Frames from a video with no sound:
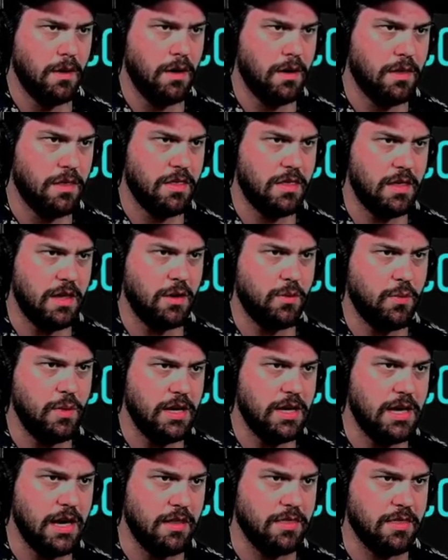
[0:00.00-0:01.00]
think we
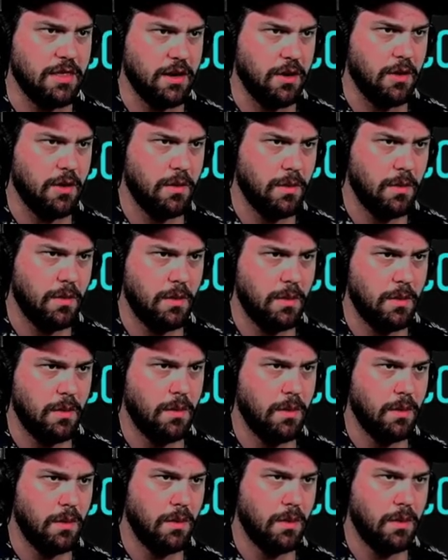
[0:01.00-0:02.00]
get there.
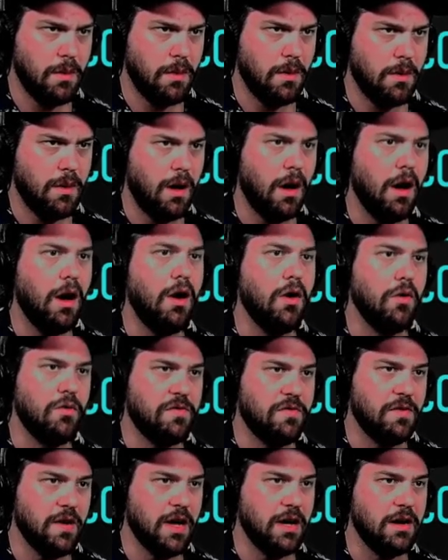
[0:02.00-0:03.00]
Oh,
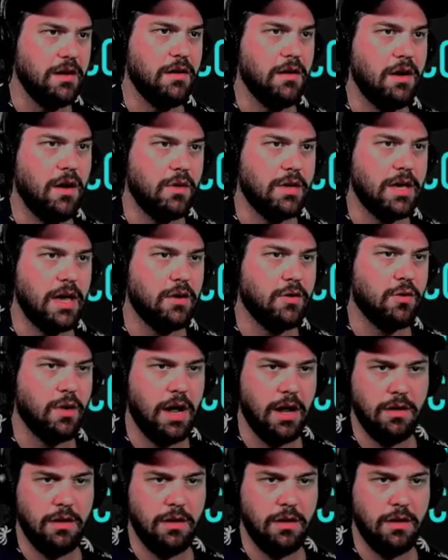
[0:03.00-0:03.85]
fun. Okay, great.